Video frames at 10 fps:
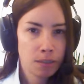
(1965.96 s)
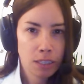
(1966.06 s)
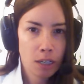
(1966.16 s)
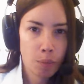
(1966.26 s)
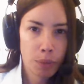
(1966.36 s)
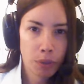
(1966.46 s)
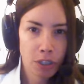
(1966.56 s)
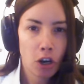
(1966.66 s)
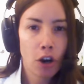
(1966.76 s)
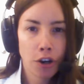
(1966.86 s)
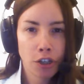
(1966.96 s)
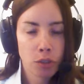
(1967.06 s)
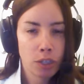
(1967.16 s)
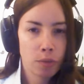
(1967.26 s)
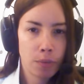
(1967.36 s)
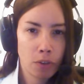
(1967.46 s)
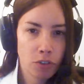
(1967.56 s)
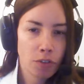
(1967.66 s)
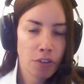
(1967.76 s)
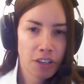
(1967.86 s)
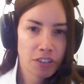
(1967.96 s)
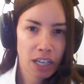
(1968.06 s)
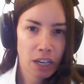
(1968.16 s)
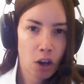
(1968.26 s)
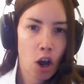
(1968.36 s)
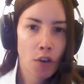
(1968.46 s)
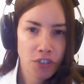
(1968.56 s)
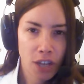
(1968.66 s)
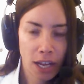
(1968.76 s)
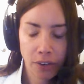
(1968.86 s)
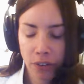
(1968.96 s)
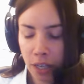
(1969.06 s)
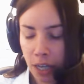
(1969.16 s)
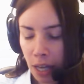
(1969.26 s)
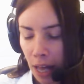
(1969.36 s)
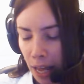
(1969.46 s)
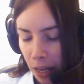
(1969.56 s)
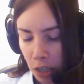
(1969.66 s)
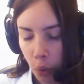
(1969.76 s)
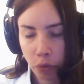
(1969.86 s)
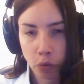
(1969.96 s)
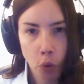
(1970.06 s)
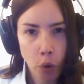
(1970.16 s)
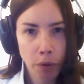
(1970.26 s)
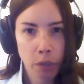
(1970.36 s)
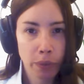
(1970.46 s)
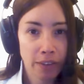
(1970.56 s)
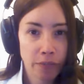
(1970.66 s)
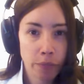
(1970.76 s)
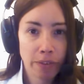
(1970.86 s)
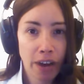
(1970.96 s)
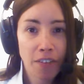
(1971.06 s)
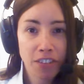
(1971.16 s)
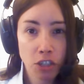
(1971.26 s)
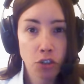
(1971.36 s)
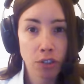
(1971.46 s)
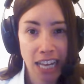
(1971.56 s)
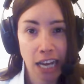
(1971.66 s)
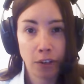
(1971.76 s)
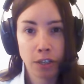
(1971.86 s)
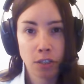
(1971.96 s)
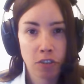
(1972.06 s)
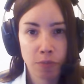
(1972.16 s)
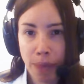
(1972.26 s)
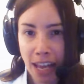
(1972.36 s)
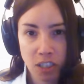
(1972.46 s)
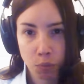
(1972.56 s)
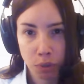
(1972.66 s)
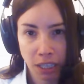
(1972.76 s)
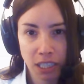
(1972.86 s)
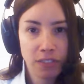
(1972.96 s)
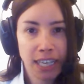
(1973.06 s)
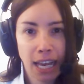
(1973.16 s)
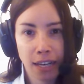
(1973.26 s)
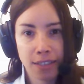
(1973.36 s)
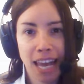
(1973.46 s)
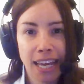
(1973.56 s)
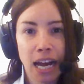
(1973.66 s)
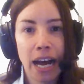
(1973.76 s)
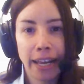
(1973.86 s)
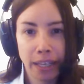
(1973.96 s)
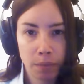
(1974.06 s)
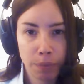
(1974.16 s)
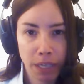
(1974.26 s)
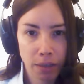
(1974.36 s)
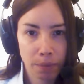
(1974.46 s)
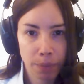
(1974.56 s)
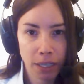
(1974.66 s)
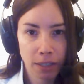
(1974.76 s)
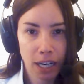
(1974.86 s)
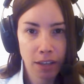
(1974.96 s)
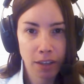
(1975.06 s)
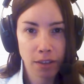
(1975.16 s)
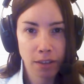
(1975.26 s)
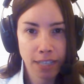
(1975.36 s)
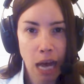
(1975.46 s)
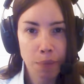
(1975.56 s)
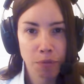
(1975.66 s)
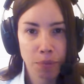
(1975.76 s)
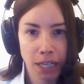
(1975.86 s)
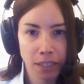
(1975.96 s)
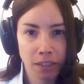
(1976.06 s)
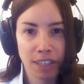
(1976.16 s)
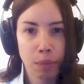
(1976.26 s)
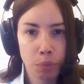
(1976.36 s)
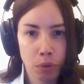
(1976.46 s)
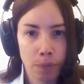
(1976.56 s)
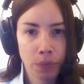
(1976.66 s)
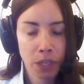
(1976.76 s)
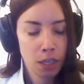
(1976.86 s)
you know, building cars. You know, there's other things that kind of offset it. And going forward, we have obviously certain areas of massive productivity gains, AI being kind of the top of mind example.